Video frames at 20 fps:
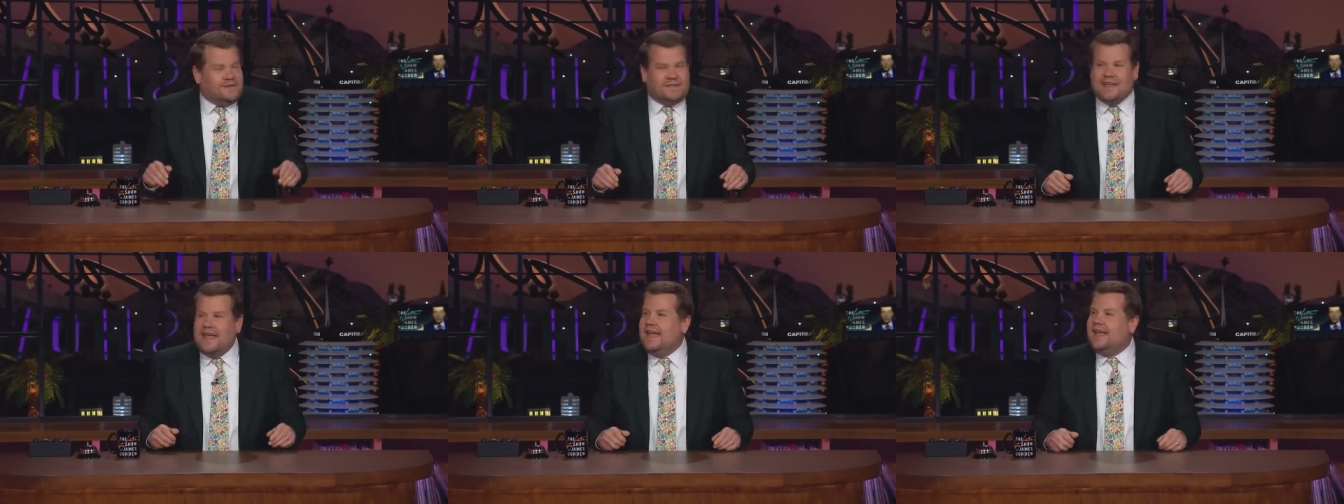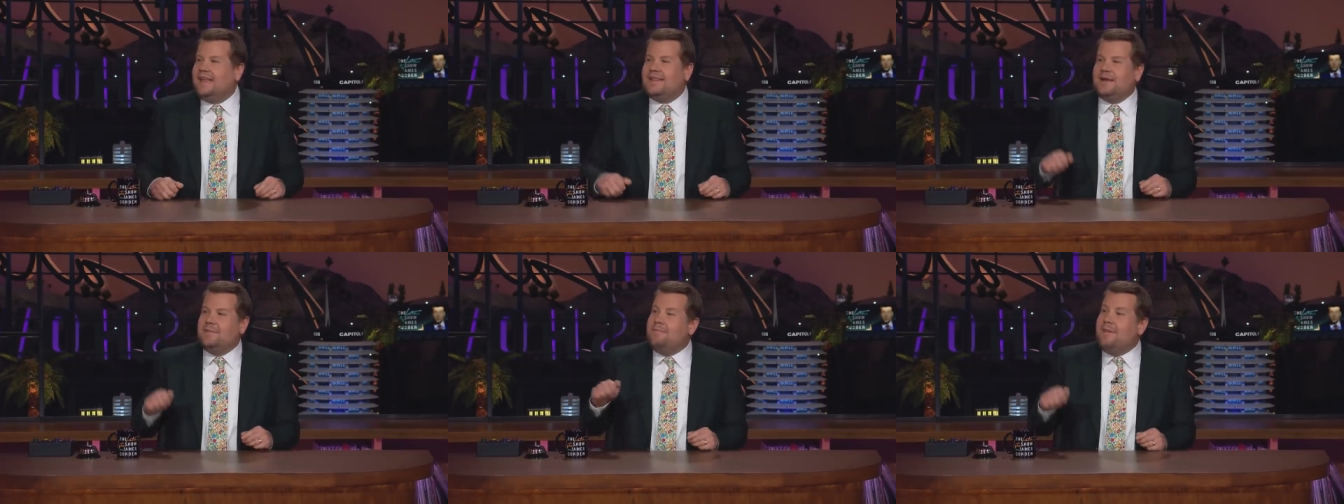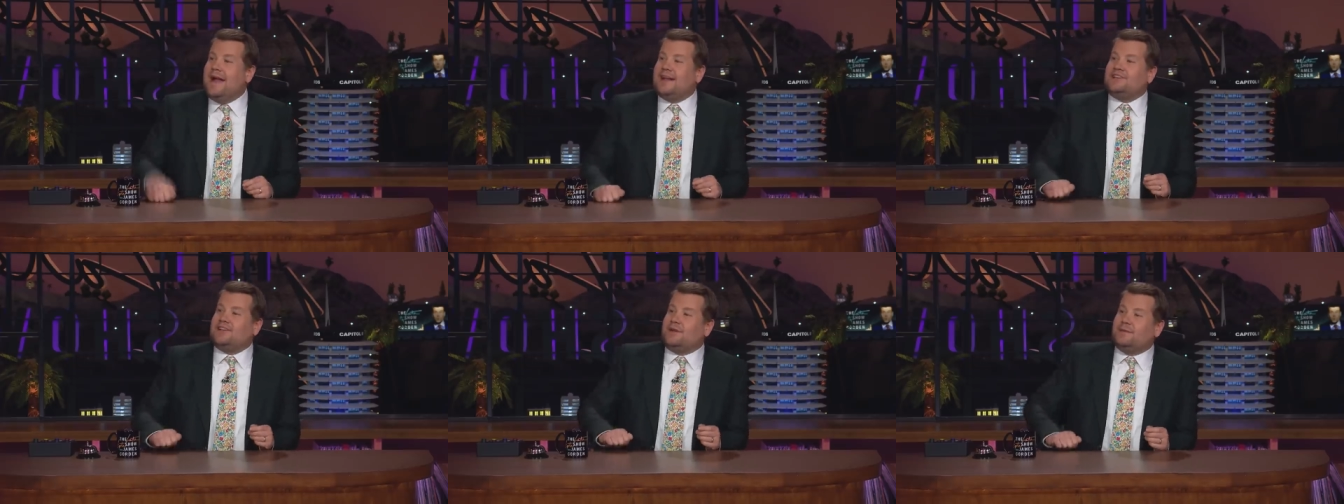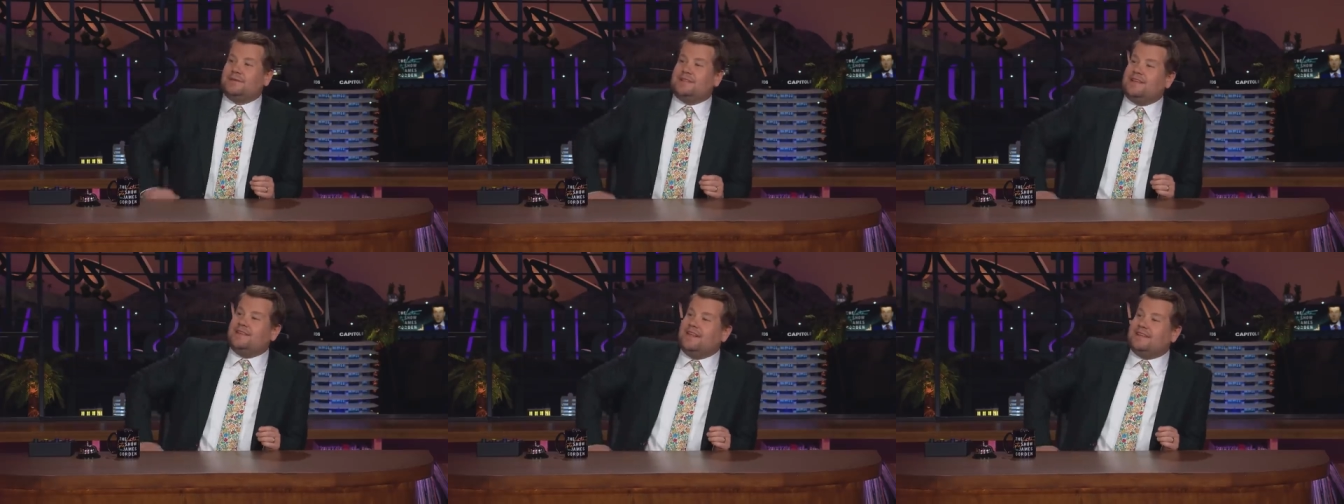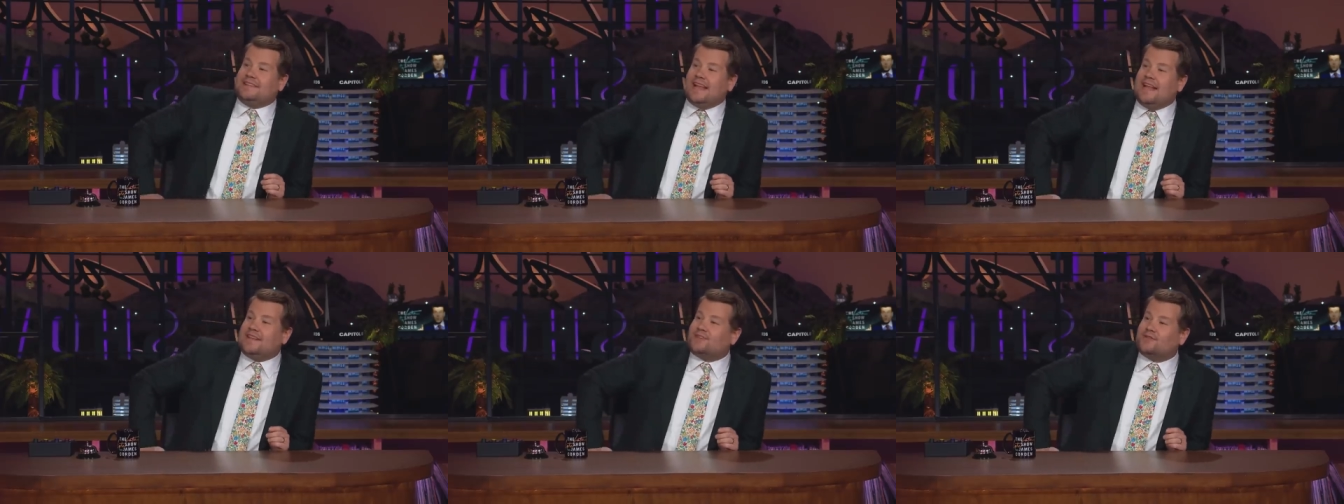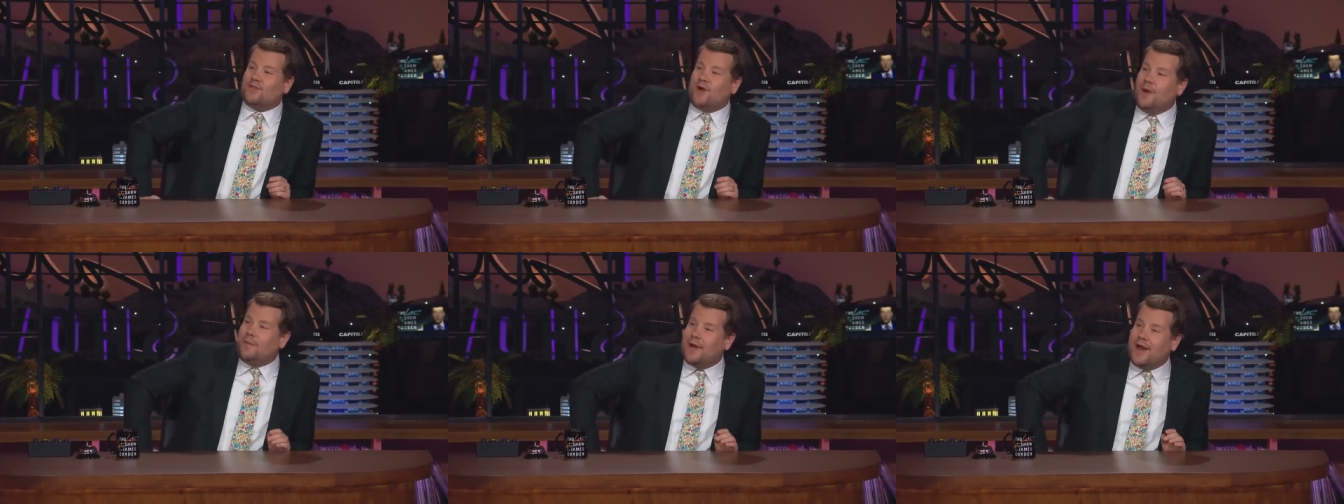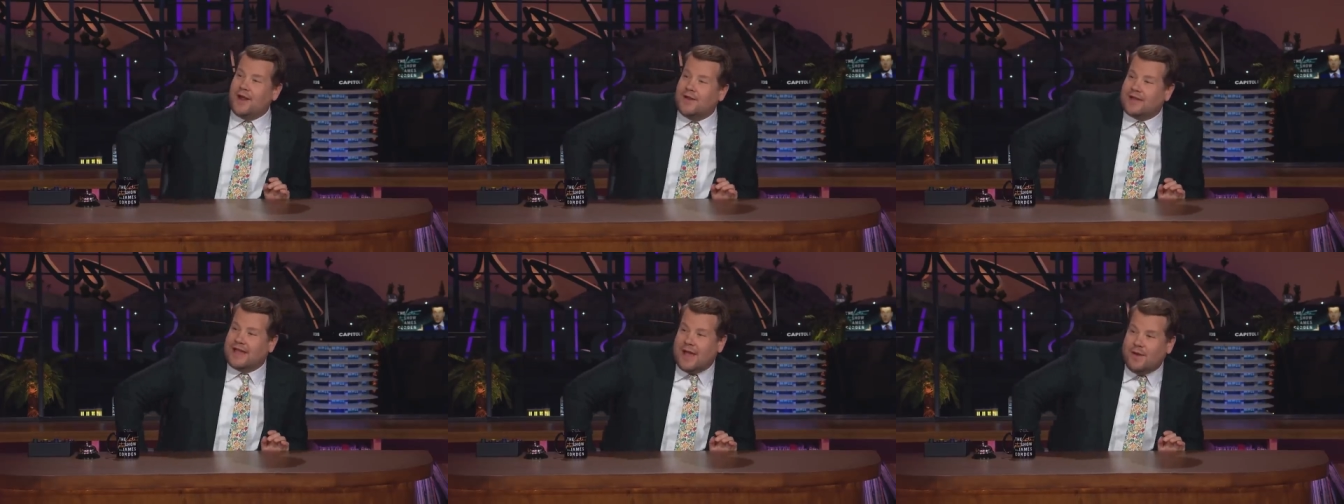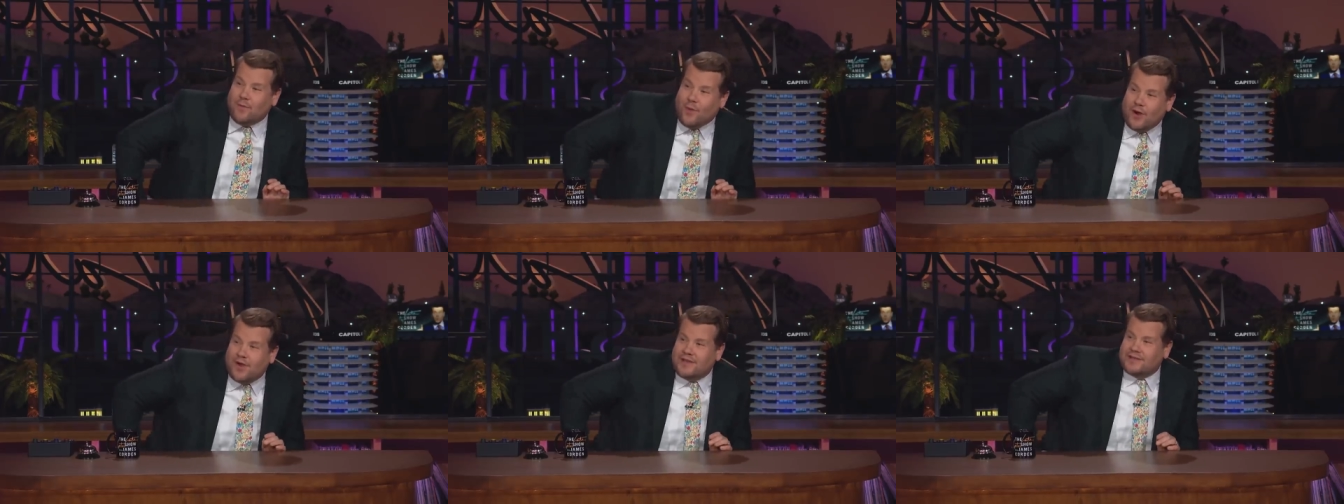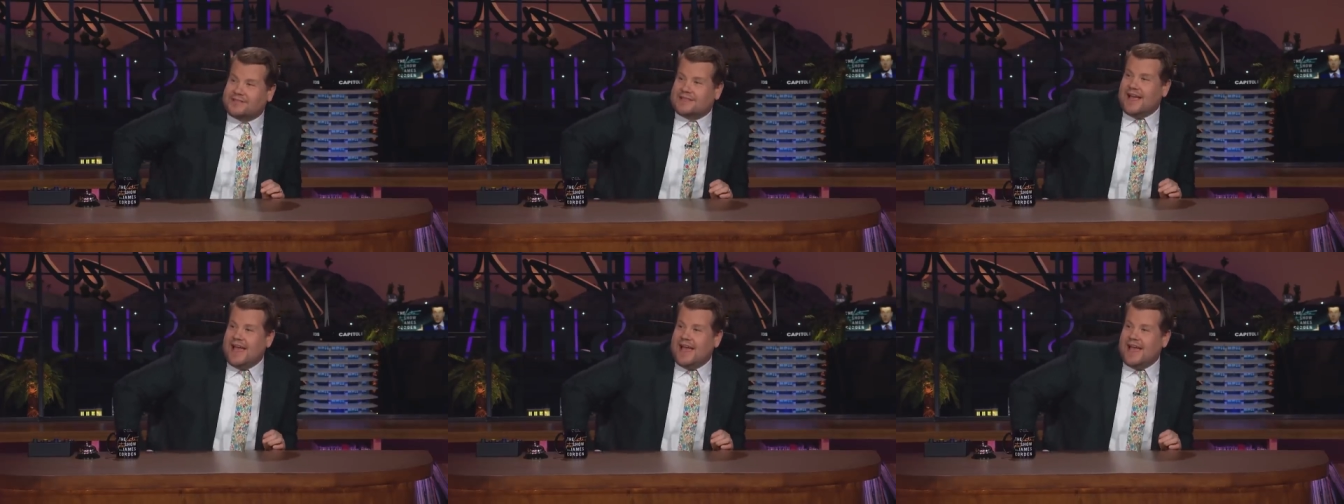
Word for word: See, the magic was in the desk, Rob. I don't care what you